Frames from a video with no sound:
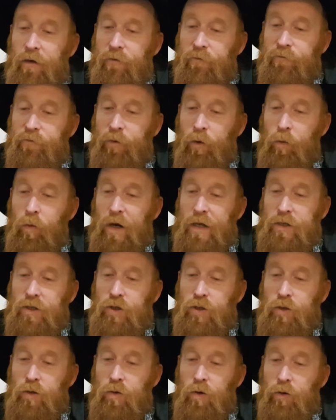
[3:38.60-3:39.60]
For when
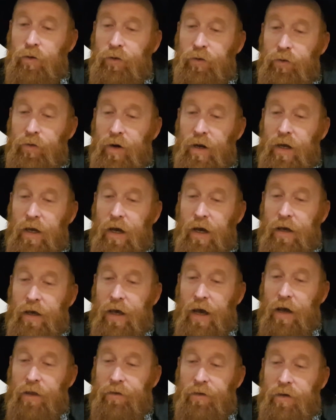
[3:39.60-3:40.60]
2 or 3 are
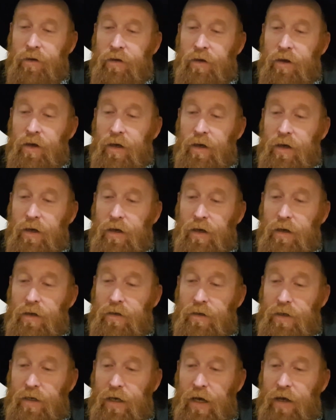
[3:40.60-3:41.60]
gathered
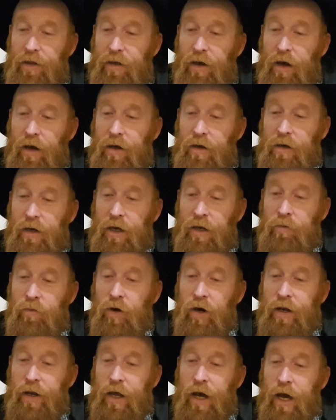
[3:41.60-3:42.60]
together in
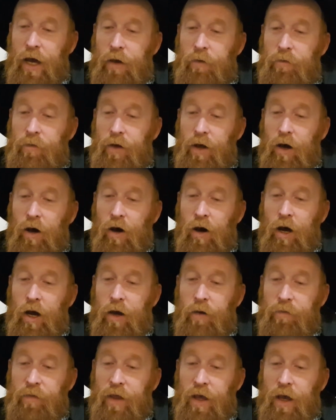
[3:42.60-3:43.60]
my name, I
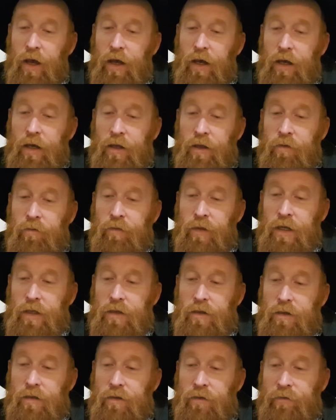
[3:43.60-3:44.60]
am there in the
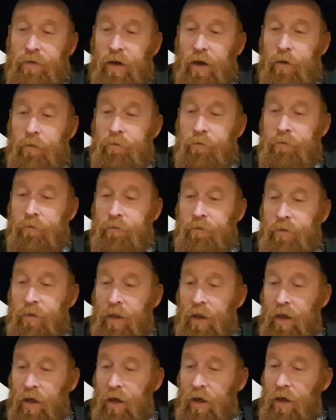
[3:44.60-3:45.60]
midst of them."
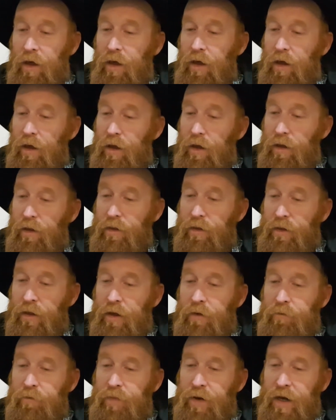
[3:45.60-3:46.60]

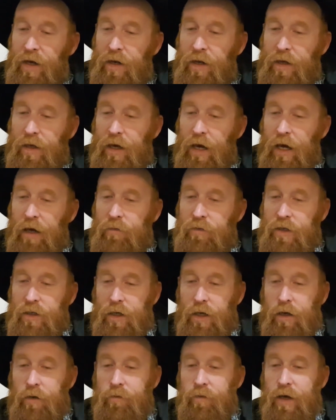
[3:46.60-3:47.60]
Then Peter came to
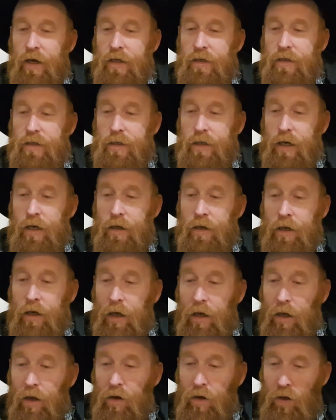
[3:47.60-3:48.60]
him and said,
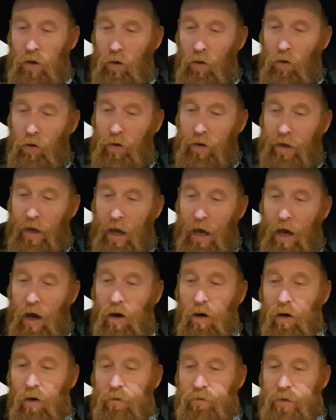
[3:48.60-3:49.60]
"Lord, how
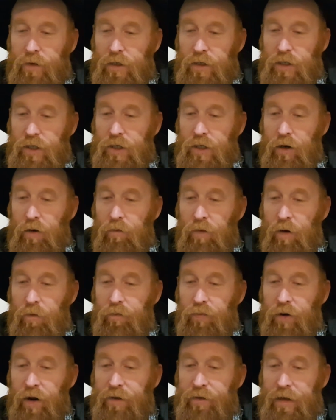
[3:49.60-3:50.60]
often shall my
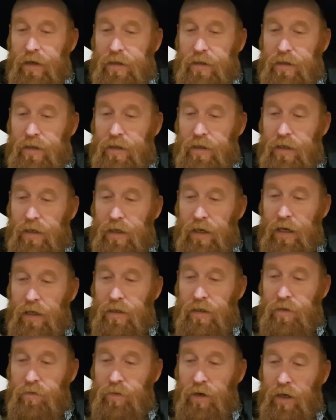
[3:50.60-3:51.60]
brother sin
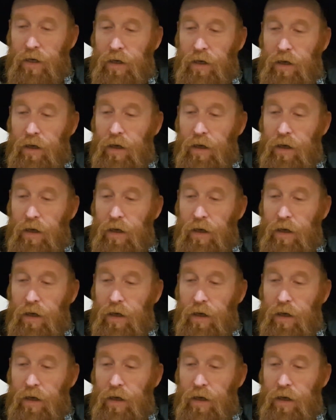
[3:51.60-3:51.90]
against me,